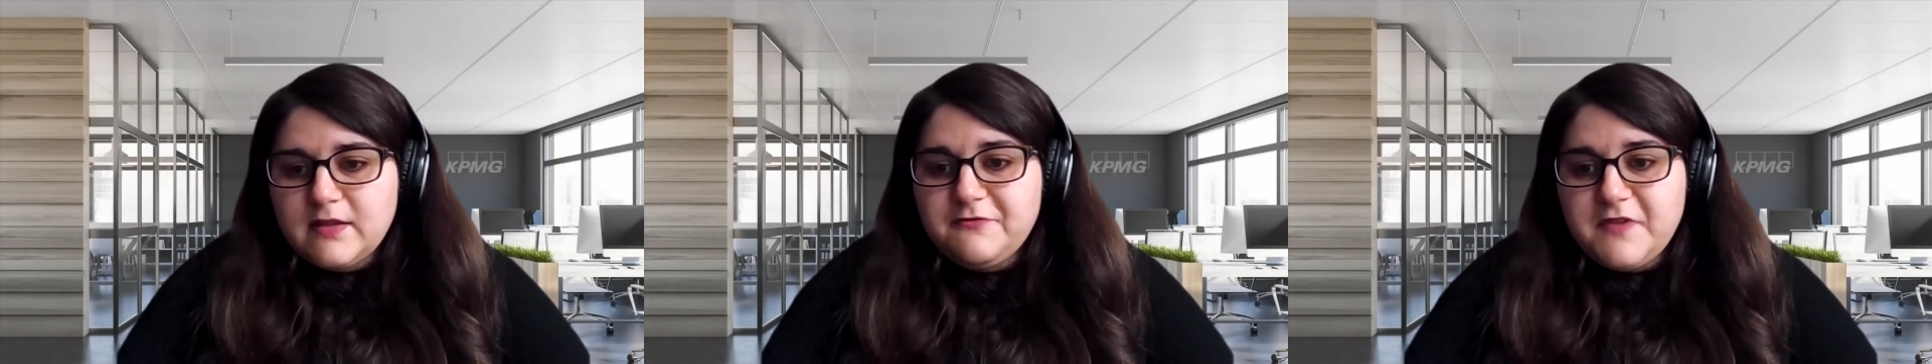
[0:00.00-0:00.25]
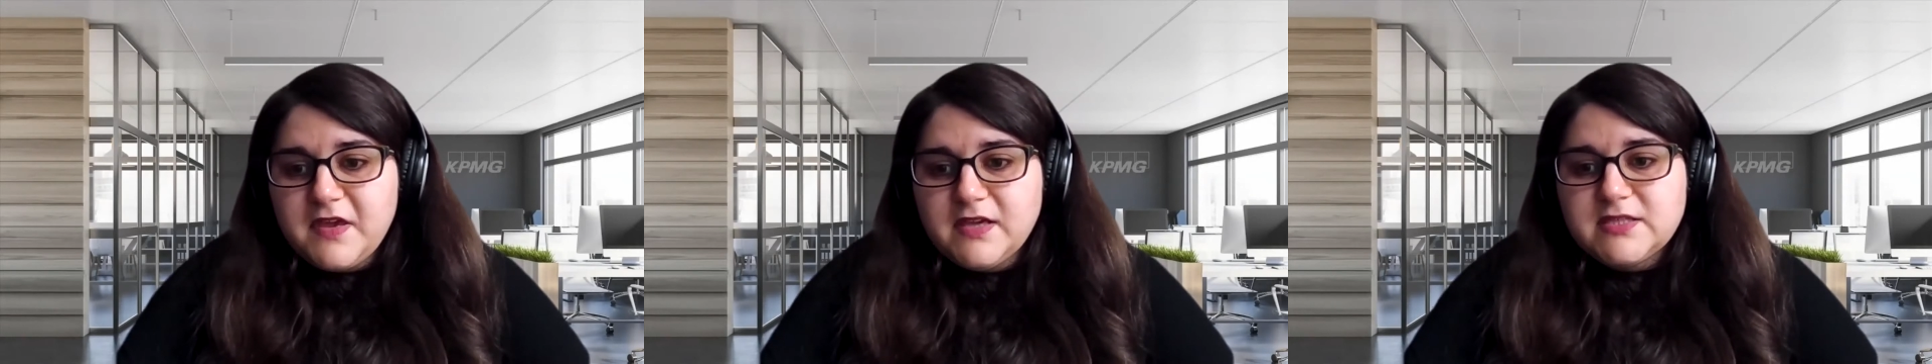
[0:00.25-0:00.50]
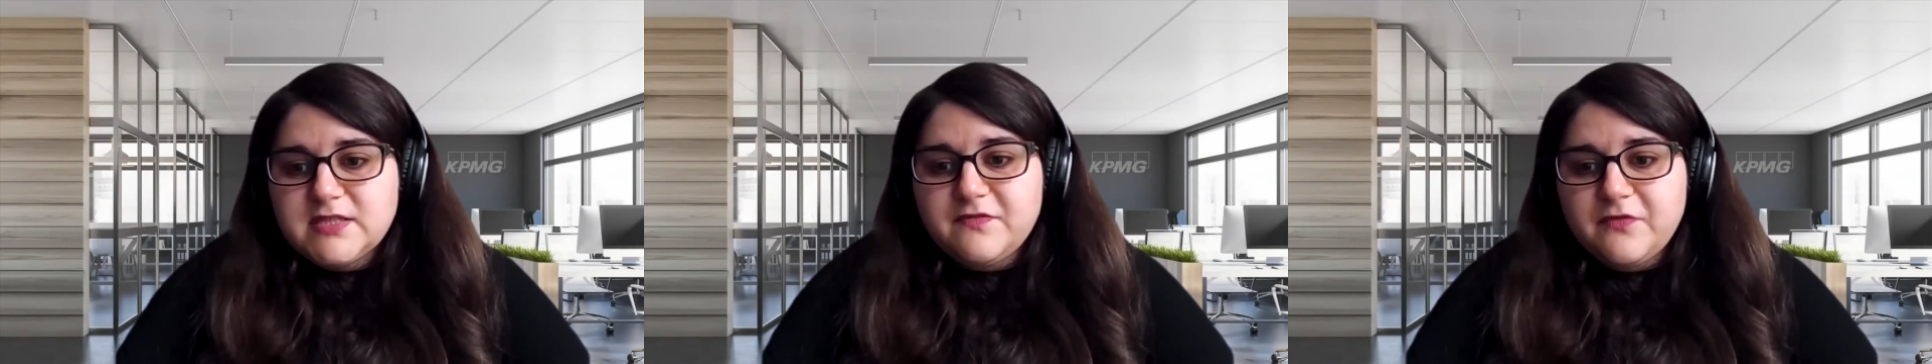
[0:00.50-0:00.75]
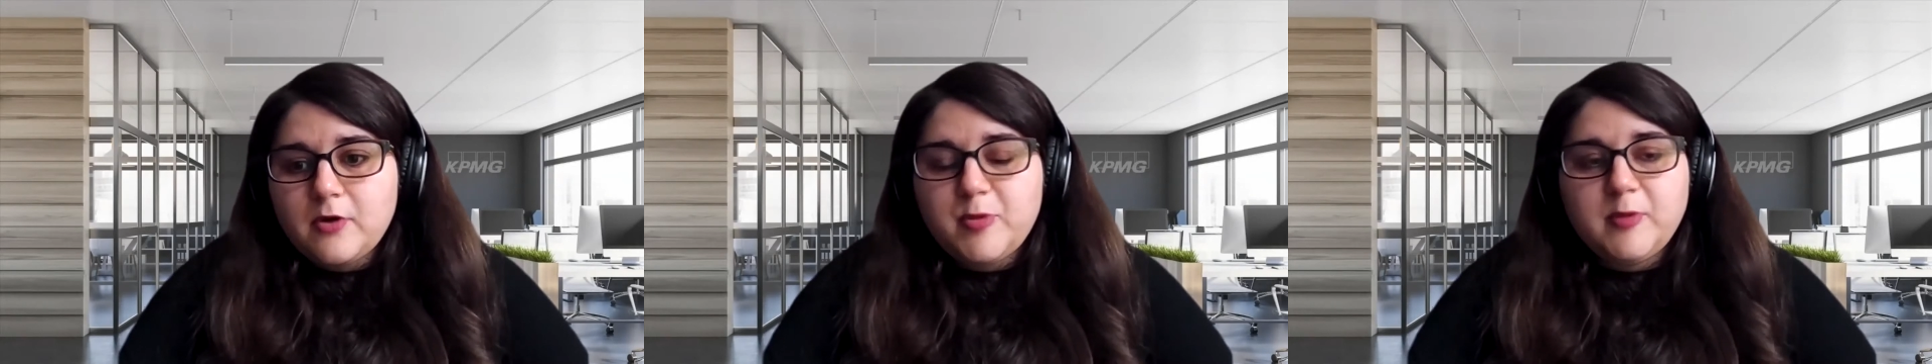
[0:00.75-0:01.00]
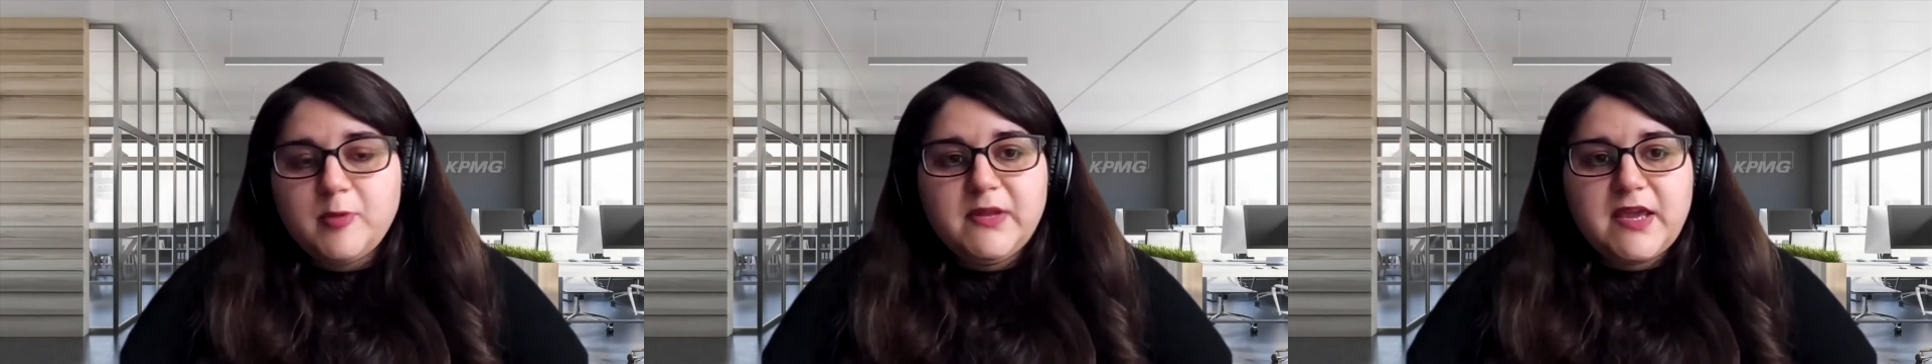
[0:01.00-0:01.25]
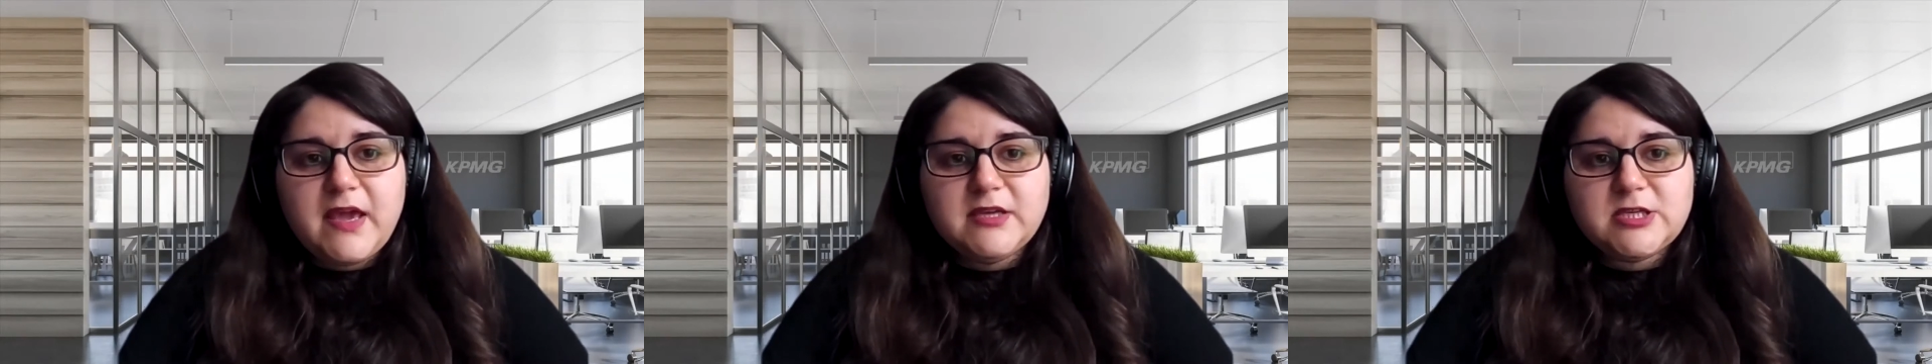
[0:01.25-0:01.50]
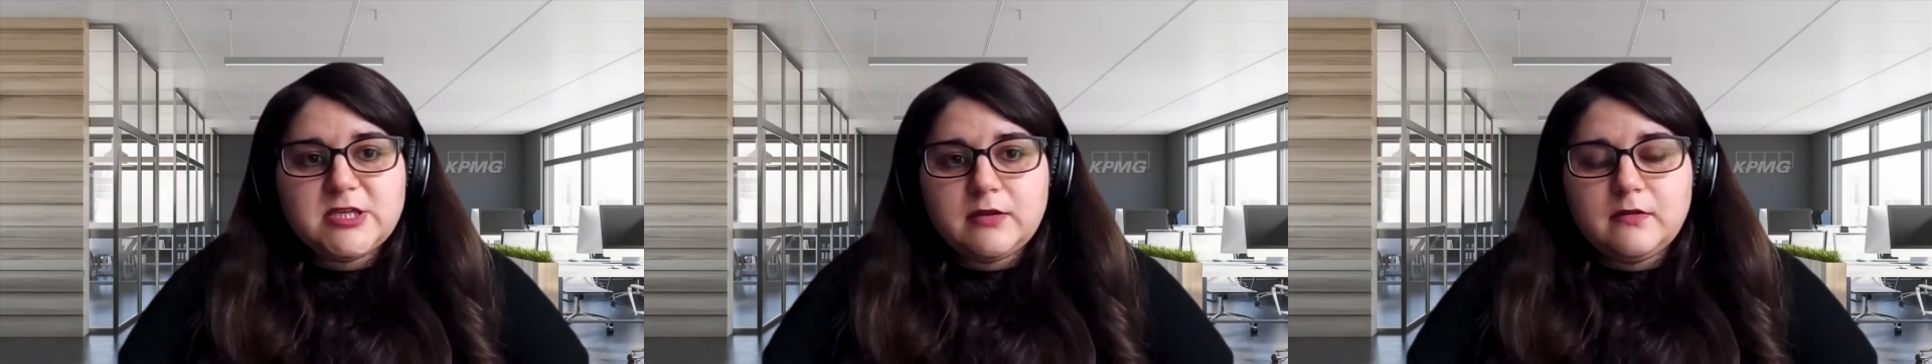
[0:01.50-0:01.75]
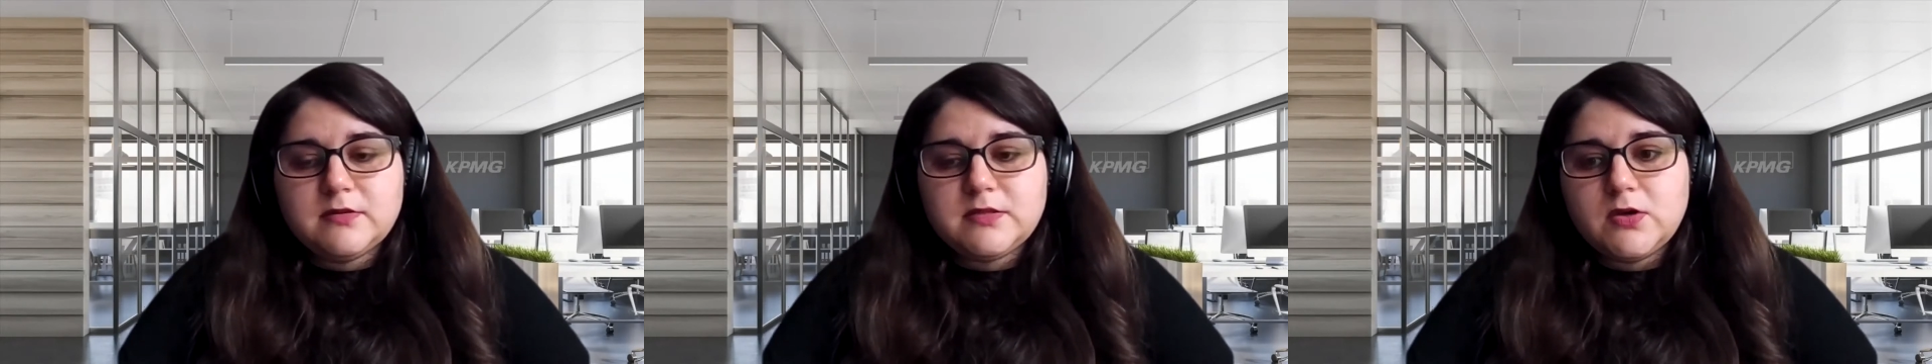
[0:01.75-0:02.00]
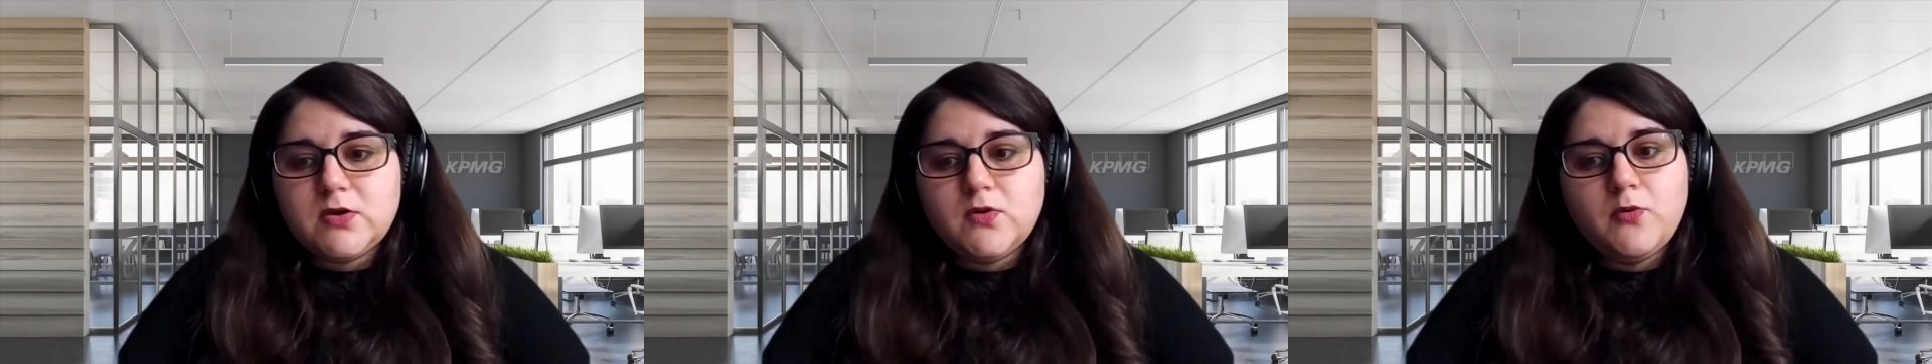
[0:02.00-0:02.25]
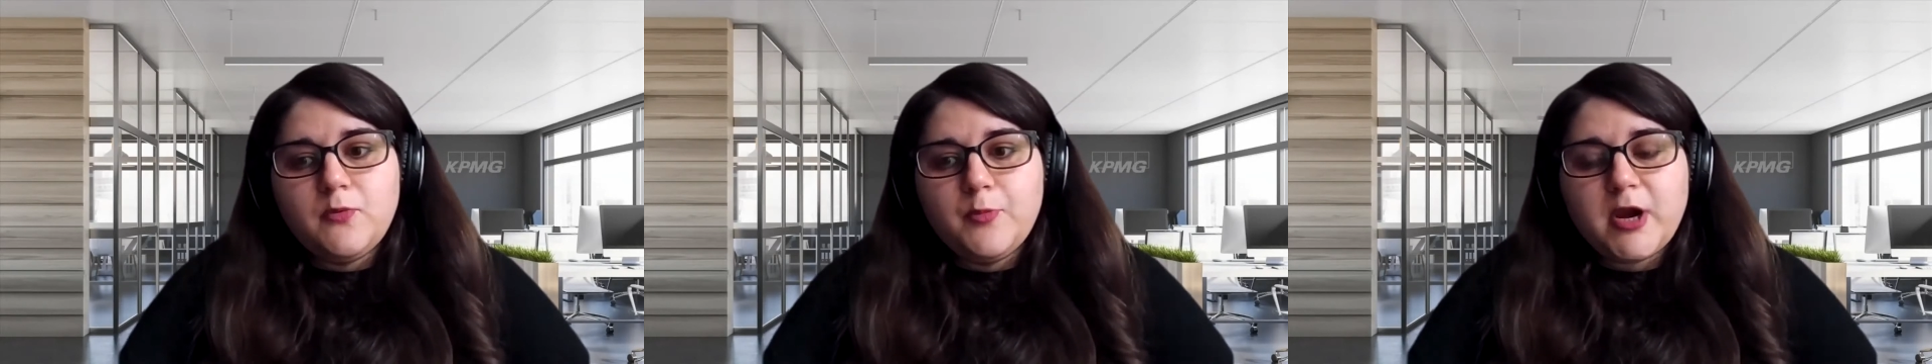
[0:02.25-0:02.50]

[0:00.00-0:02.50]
fees for publication. So